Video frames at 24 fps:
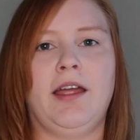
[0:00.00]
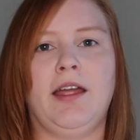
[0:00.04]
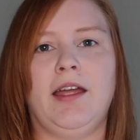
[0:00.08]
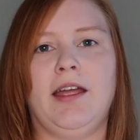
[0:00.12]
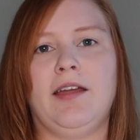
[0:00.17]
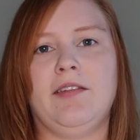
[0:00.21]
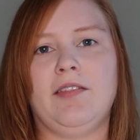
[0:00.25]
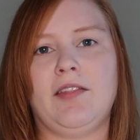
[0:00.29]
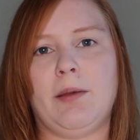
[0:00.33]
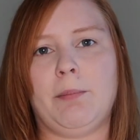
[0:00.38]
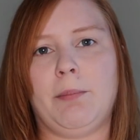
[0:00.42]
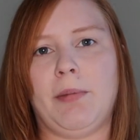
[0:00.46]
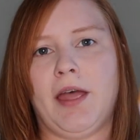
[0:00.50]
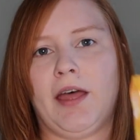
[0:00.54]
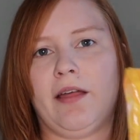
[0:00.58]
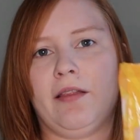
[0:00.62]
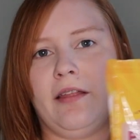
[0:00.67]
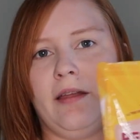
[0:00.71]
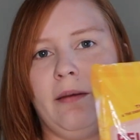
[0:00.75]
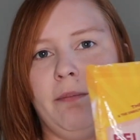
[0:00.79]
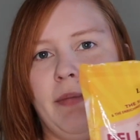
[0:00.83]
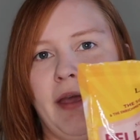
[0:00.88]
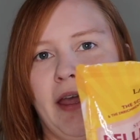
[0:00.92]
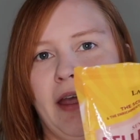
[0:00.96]
and the
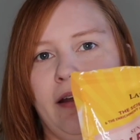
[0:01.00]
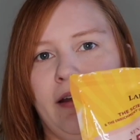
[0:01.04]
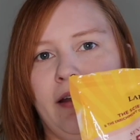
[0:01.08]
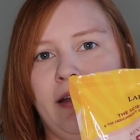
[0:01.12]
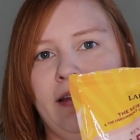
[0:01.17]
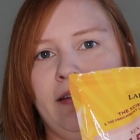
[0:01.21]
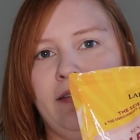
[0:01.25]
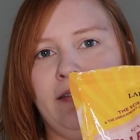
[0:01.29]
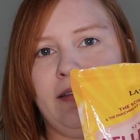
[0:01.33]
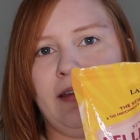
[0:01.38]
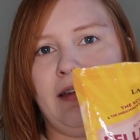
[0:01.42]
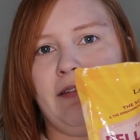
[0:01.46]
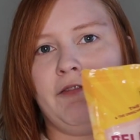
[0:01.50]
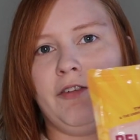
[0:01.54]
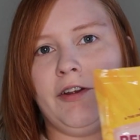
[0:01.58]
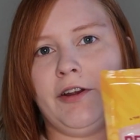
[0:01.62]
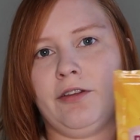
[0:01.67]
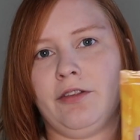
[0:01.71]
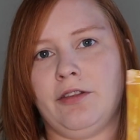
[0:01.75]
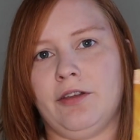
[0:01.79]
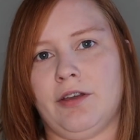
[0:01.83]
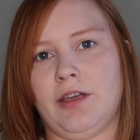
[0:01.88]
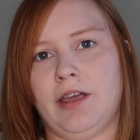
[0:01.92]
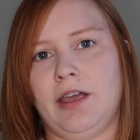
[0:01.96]
Pelletberries if
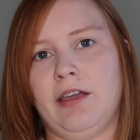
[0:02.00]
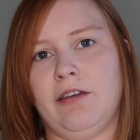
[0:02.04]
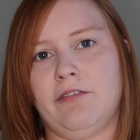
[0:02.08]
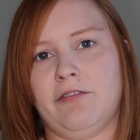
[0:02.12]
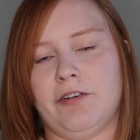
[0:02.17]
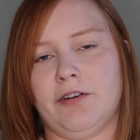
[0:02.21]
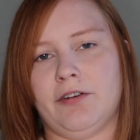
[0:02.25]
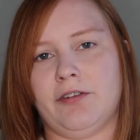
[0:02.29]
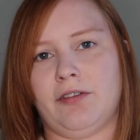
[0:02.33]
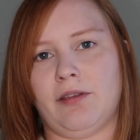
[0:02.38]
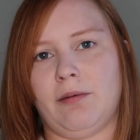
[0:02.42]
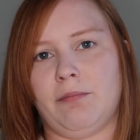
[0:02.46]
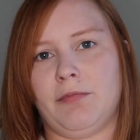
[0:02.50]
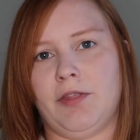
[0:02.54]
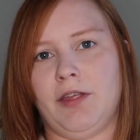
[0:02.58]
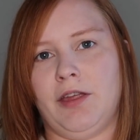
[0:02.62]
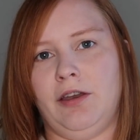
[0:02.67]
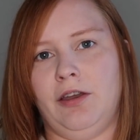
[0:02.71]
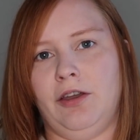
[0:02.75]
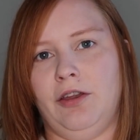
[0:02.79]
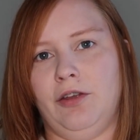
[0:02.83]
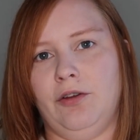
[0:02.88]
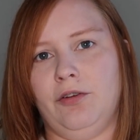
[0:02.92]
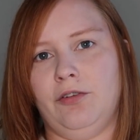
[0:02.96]
you're looking for
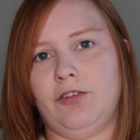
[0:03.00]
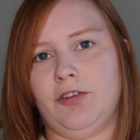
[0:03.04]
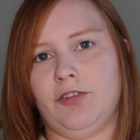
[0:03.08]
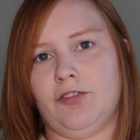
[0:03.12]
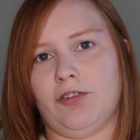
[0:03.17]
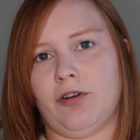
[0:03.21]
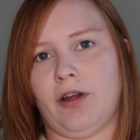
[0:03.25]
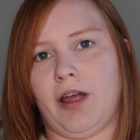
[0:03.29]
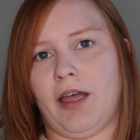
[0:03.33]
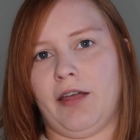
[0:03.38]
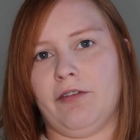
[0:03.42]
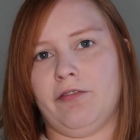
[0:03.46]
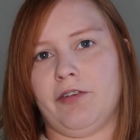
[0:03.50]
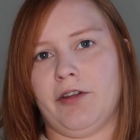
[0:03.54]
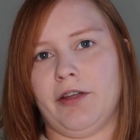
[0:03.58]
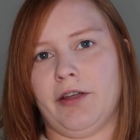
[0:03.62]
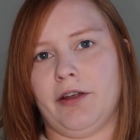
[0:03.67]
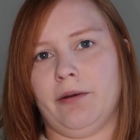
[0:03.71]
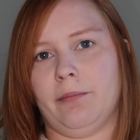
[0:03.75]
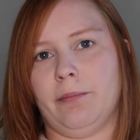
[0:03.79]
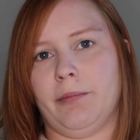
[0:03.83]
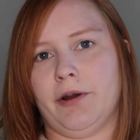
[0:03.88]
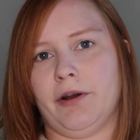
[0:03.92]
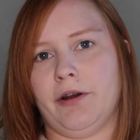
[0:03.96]
something new to try for
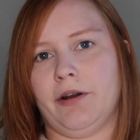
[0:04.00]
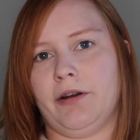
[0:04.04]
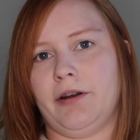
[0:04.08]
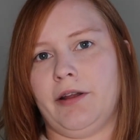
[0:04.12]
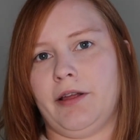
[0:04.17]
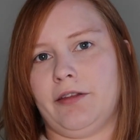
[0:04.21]
your bird,